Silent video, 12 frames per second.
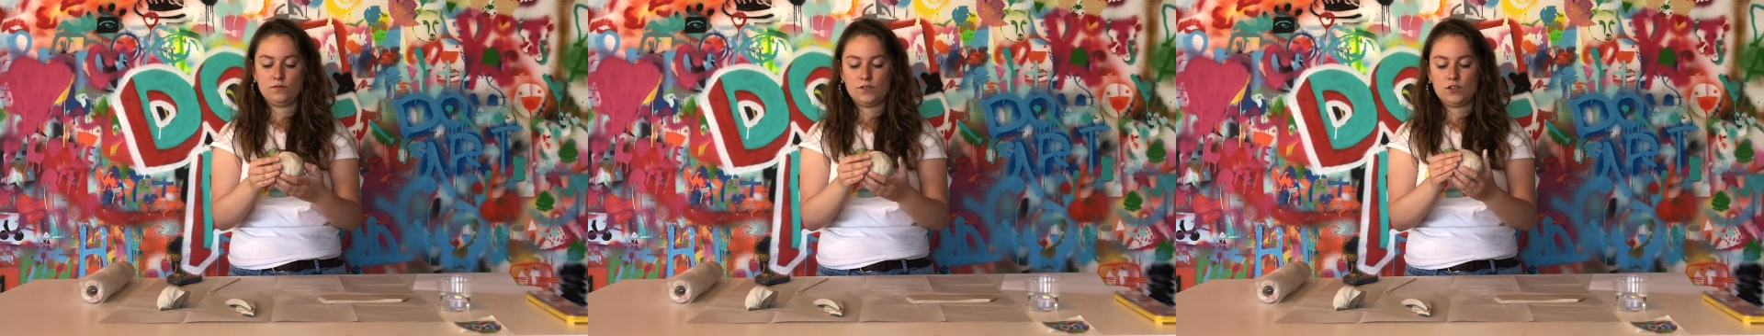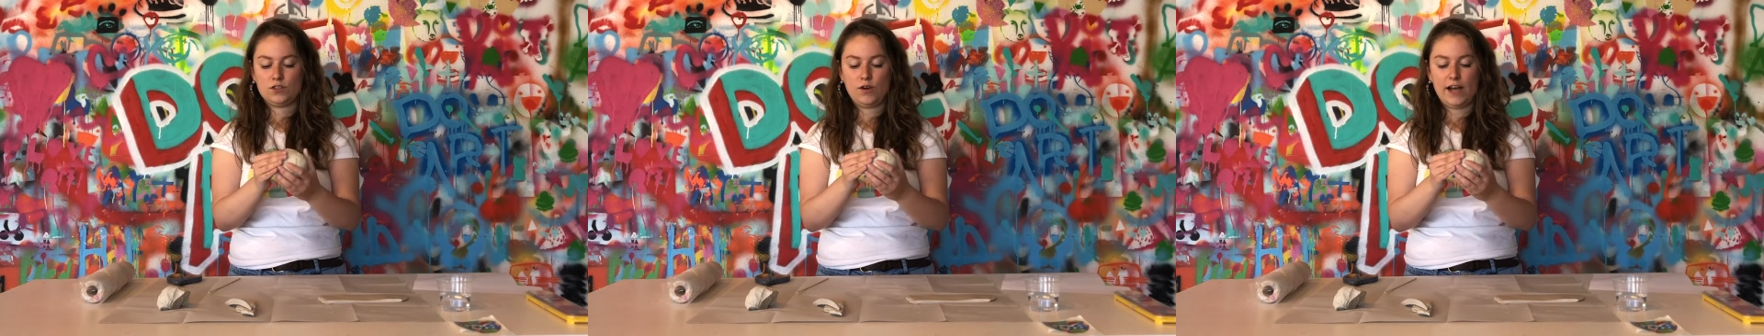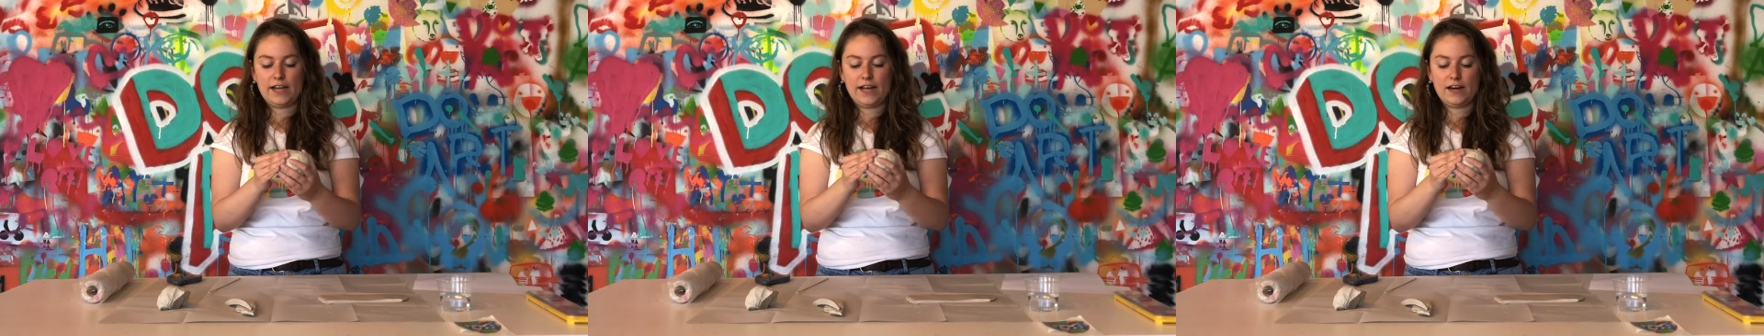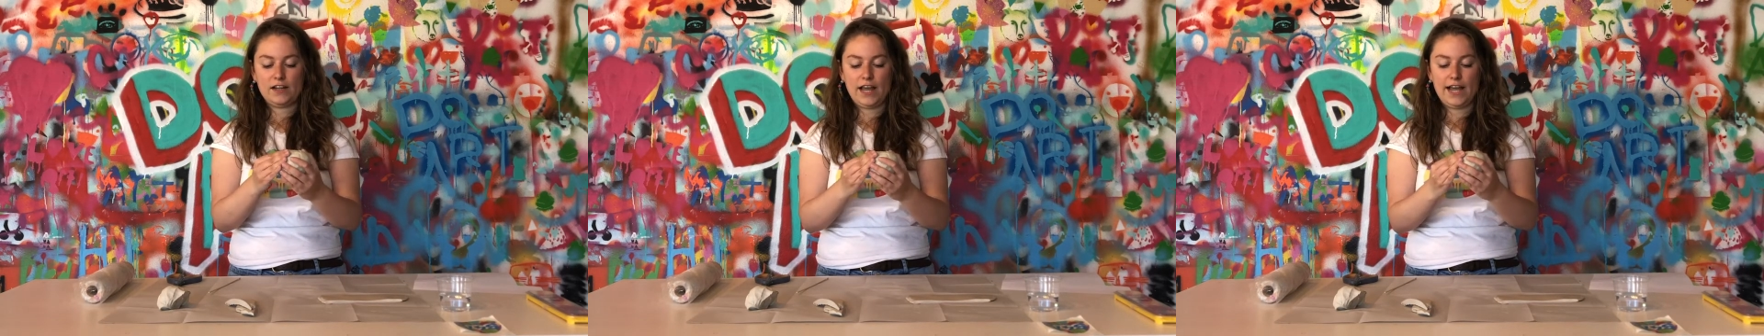So I kind
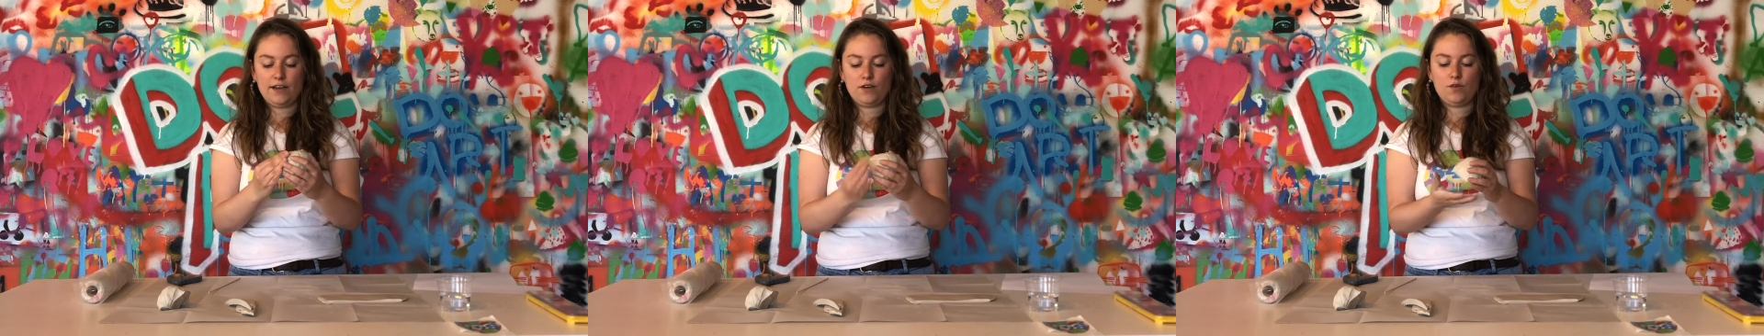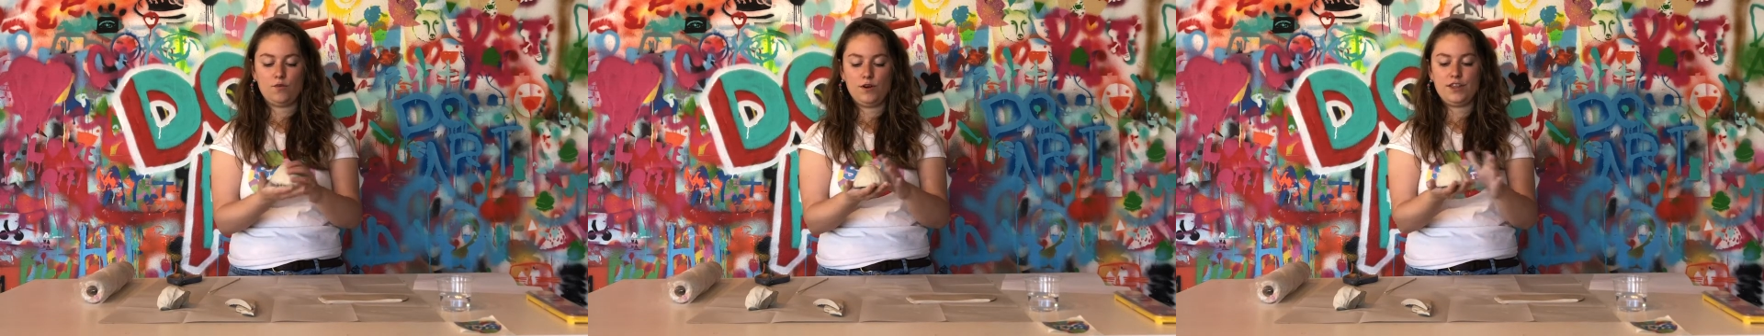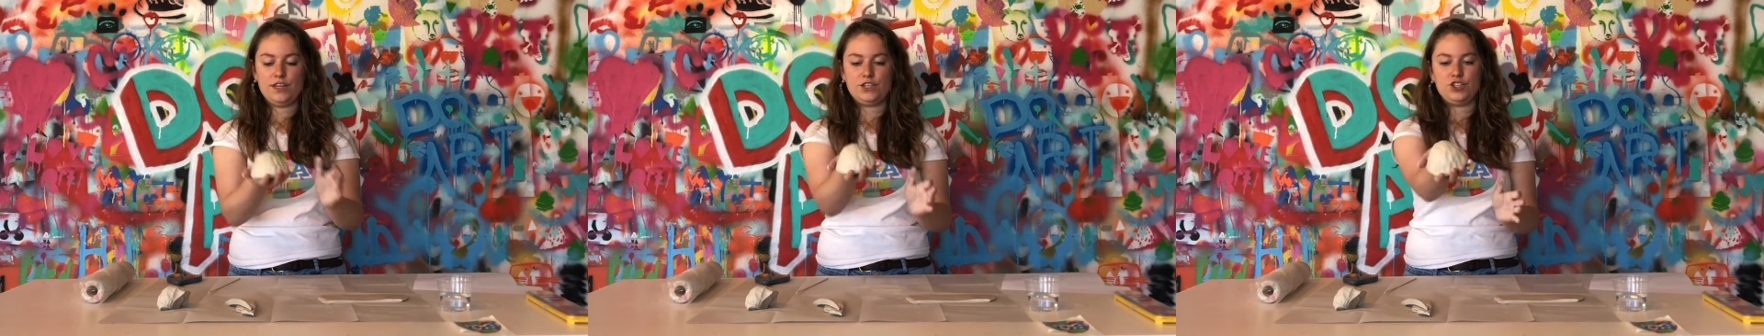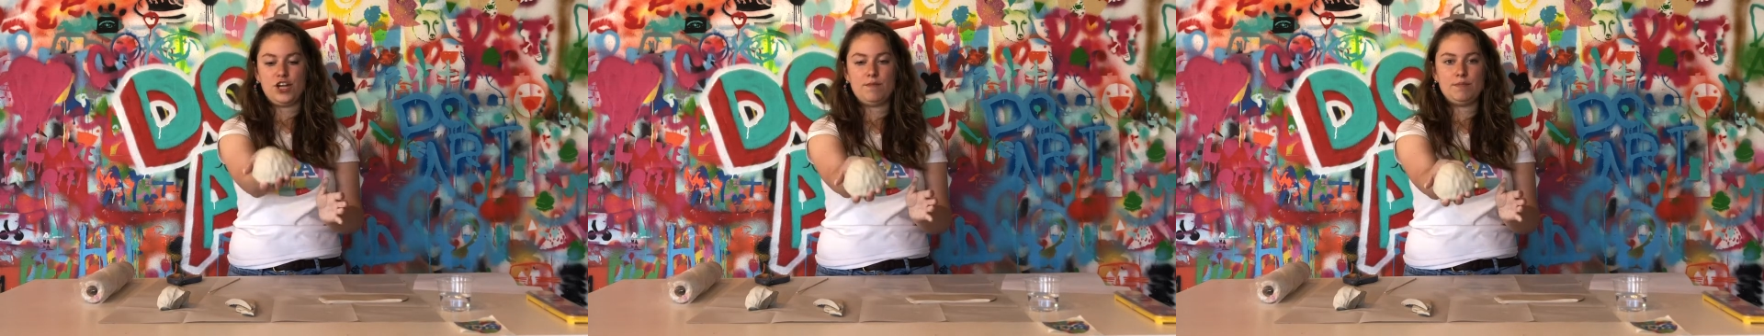of like where this
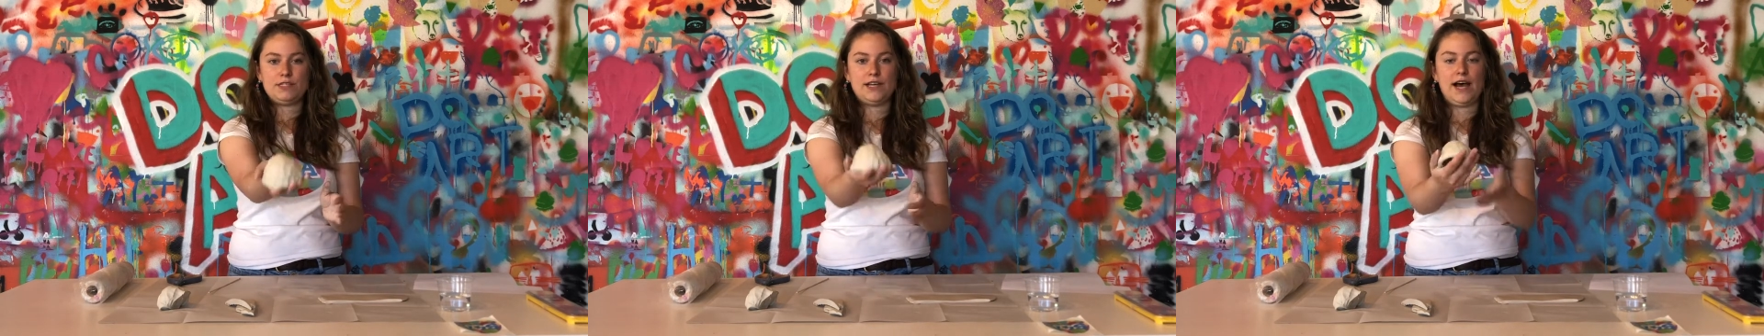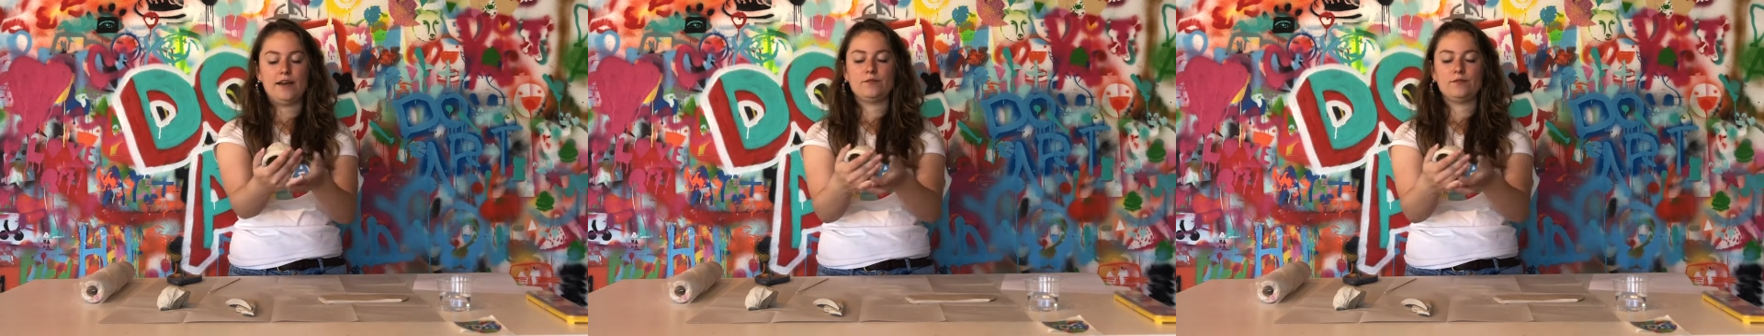shape is at,